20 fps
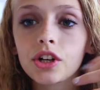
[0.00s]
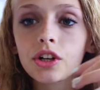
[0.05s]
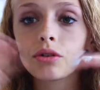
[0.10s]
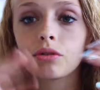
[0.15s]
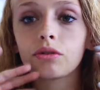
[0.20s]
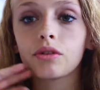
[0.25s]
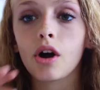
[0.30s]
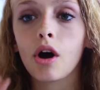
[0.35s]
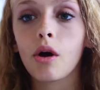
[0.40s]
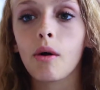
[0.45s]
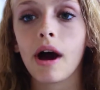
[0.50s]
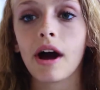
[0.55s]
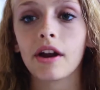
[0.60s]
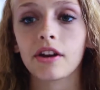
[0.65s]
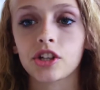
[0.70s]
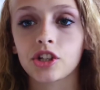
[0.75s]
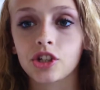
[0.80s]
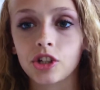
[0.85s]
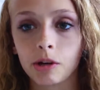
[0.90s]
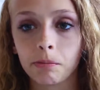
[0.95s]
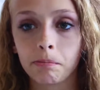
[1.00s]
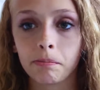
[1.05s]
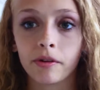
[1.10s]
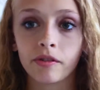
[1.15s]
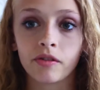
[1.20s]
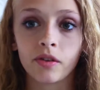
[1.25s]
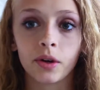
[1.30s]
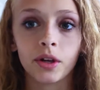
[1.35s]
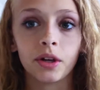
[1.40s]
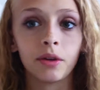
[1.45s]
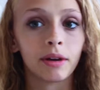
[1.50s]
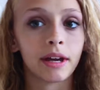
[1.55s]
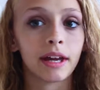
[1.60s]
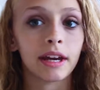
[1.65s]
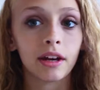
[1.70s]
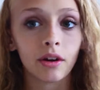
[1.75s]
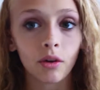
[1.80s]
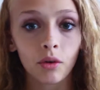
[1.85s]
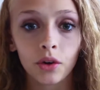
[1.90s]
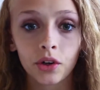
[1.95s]
you know how to ship before you
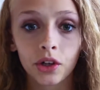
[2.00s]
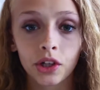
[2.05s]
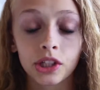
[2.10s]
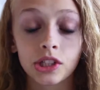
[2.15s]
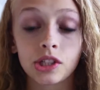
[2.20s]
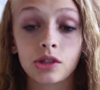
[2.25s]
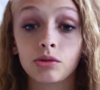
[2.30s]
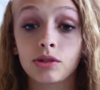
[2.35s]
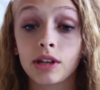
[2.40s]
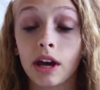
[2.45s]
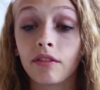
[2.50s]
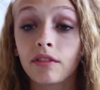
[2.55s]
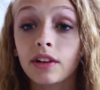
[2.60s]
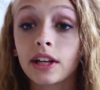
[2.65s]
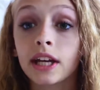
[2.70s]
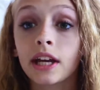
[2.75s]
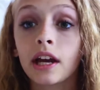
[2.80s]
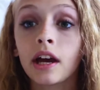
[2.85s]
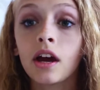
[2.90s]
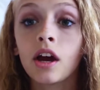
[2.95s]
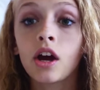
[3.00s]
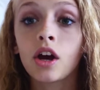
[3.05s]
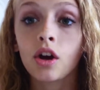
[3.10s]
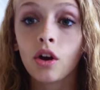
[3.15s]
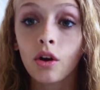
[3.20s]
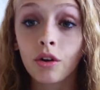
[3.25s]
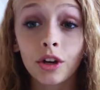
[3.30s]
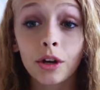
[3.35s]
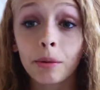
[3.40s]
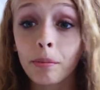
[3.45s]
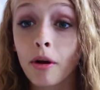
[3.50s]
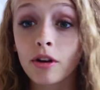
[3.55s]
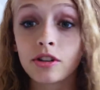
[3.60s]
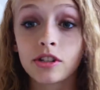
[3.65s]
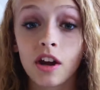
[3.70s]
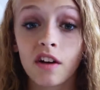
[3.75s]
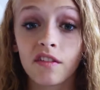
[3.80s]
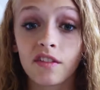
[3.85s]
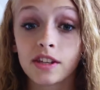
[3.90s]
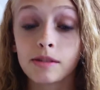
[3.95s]
get an order, so definitely go to your
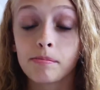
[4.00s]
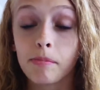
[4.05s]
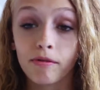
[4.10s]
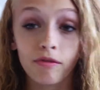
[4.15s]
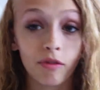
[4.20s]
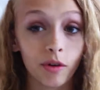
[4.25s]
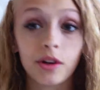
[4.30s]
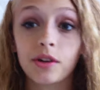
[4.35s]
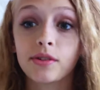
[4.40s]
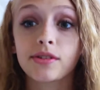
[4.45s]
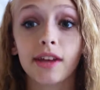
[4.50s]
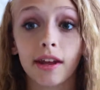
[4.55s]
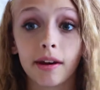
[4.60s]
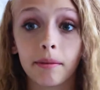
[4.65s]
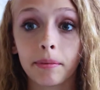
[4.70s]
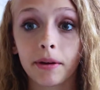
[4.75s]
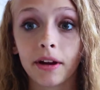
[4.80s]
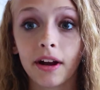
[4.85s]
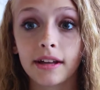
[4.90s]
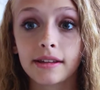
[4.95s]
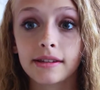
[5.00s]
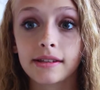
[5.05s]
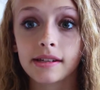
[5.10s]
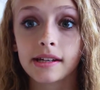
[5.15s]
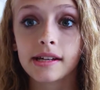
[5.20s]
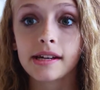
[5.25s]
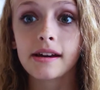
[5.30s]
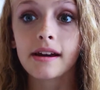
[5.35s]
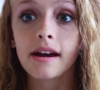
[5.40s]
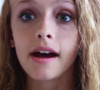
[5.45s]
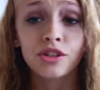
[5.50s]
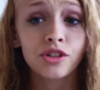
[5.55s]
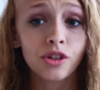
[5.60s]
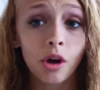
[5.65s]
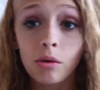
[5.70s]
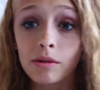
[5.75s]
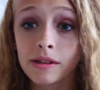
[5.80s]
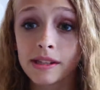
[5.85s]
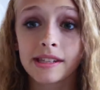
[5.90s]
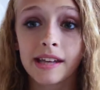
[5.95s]
post office before you set up your Etsy.
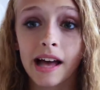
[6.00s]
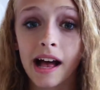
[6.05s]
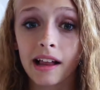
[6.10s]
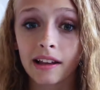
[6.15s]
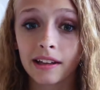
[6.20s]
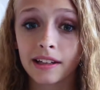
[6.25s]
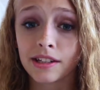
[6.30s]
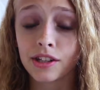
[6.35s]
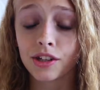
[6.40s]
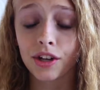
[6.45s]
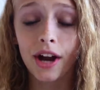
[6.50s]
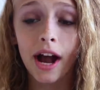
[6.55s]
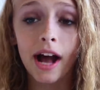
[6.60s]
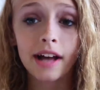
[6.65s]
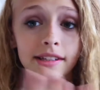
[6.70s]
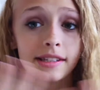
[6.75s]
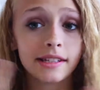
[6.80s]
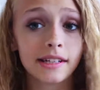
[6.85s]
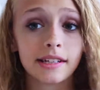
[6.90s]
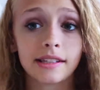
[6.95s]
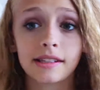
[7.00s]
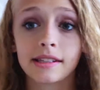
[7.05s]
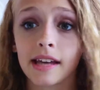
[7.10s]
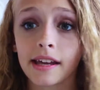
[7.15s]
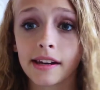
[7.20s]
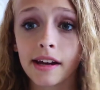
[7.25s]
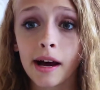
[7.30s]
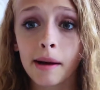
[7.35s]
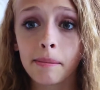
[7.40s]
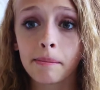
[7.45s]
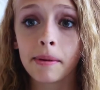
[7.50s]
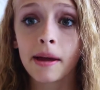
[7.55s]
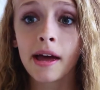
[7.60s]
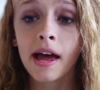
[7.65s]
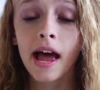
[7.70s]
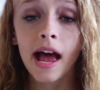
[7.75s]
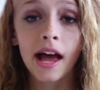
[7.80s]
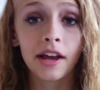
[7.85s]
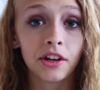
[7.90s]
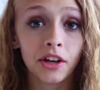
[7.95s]
Don't sell until your Etsy is set up
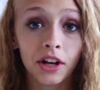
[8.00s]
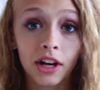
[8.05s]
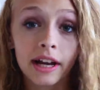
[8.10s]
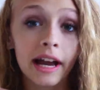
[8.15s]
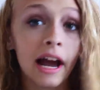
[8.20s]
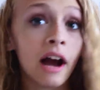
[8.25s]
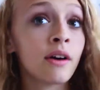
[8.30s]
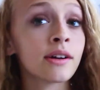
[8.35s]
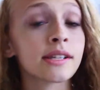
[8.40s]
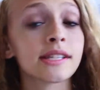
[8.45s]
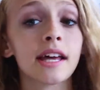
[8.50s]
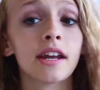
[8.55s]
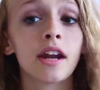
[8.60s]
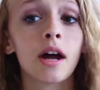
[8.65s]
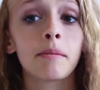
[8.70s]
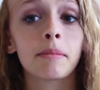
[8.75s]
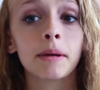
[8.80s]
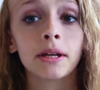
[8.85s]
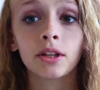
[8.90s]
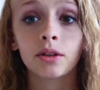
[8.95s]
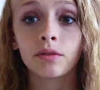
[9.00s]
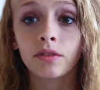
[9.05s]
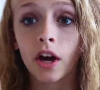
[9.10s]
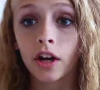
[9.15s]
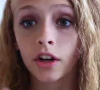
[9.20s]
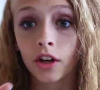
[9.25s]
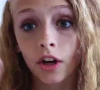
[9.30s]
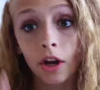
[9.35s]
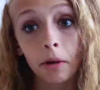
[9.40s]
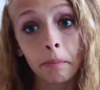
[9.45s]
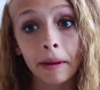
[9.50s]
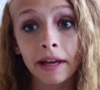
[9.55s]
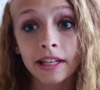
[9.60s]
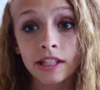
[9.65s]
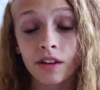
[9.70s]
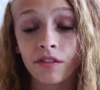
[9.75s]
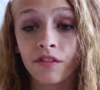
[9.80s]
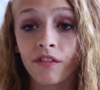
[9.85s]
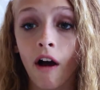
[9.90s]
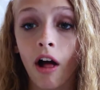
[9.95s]
and your account is set up and you've got a good
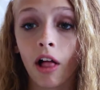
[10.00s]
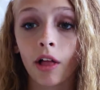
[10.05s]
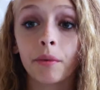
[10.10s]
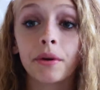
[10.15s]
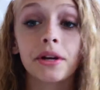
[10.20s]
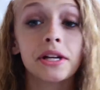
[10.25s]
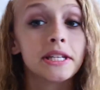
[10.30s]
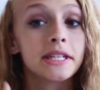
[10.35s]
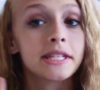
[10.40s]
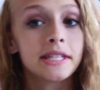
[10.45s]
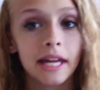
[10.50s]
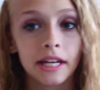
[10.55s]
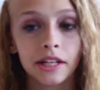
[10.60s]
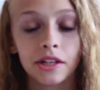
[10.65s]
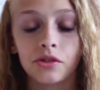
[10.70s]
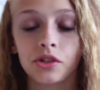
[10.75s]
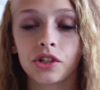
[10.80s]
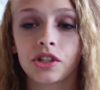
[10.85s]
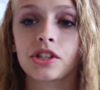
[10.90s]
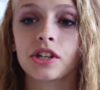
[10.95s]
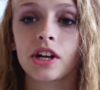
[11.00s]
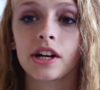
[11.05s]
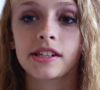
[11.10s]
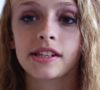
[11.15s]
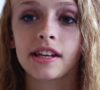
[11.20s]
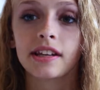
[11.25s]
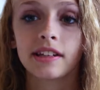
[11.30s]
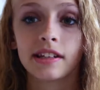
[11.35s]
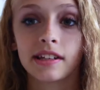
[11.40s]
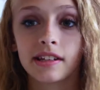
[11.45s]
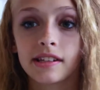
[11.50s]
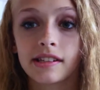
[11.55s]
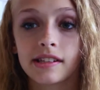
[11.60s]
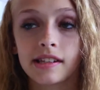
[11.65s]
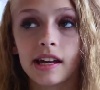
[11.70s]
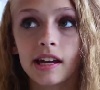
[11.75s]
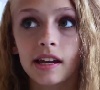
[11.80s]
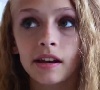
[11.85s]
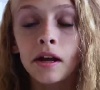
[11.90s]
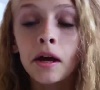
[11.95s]
base of followers. Then you should start selling, because
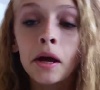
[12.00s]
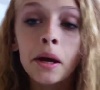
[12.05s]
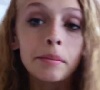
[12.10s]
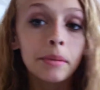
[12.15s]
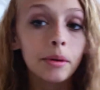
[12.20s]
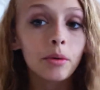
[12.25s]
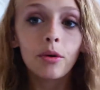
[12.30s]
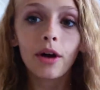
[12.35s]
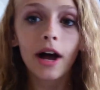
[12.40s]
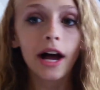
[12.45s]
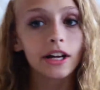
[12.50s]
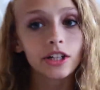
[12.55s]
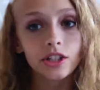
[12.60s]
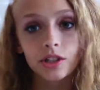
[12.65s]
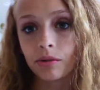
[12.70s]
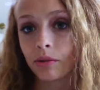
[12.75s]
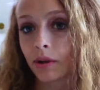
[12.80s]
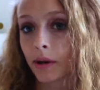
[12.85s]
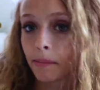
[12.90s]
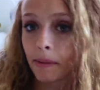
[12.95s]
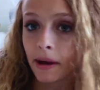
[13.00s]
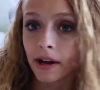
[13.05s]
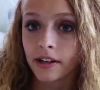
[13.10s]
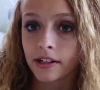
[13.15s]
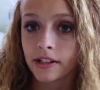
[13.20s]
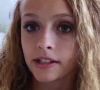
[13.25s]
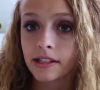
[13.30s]
then people will actually want to buy your